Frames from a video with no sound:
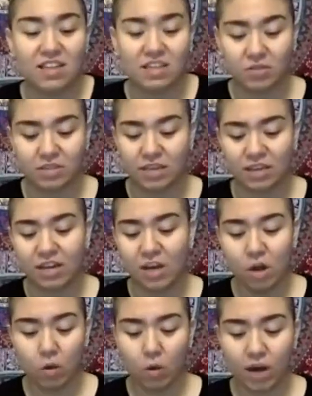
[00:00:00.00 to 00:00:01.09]
So it's like,
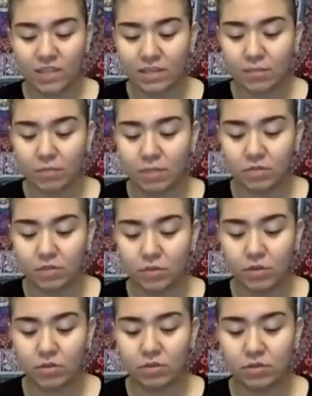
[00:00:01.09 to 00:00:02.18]
why sit in misery when
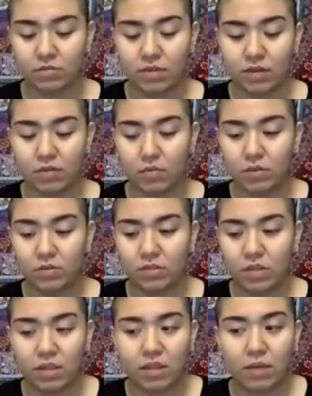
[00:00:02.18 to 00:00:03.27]
there's
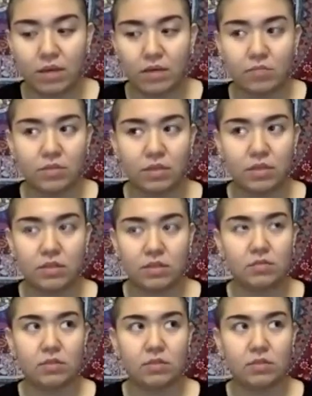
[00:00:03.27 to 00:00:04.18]
nothing we can really do?